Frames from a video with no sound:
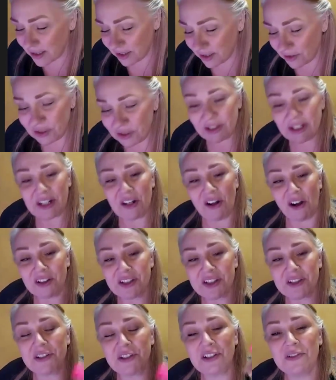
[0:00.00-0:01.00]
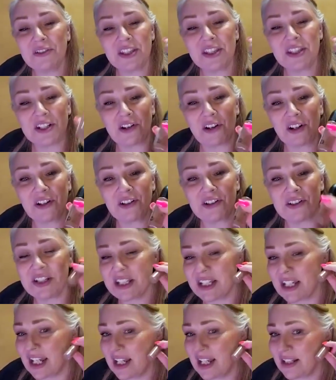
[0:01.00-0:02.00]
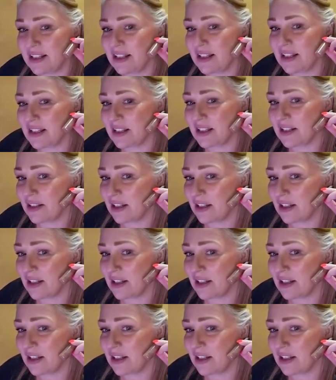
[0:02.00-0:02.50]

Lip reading: So you can also use the darker skinned